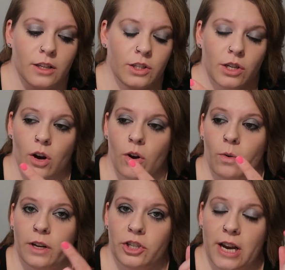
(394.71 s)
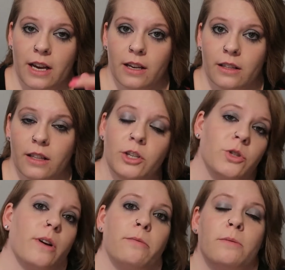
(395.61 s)
So check the
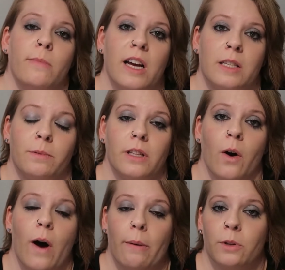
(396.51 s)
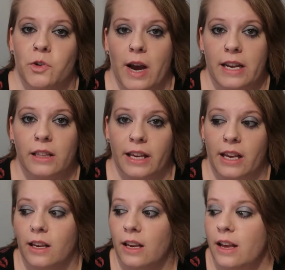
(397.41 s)
description box below. I will try to
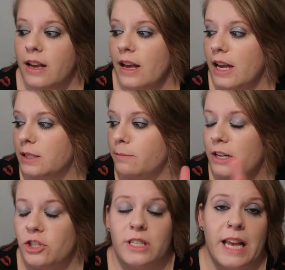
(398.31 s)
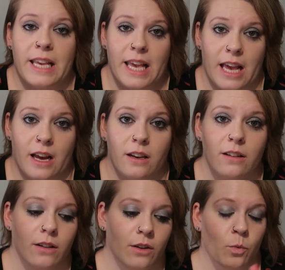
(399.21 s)
link as much as I can,
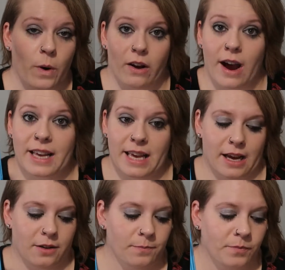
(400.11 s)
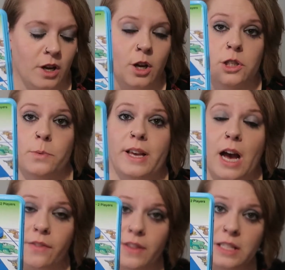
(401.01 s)
where I can. So we
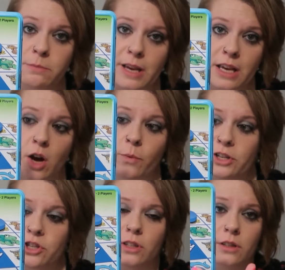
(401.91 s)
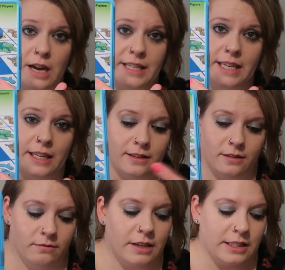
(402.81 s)
got this bingo, which I
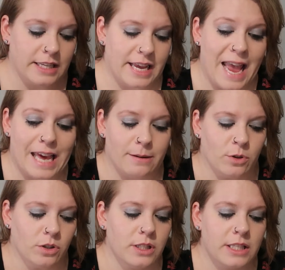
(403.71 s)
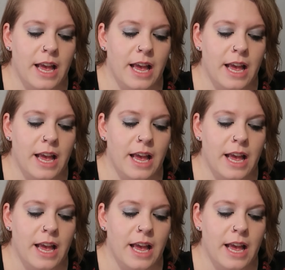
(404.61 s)
said is like animals.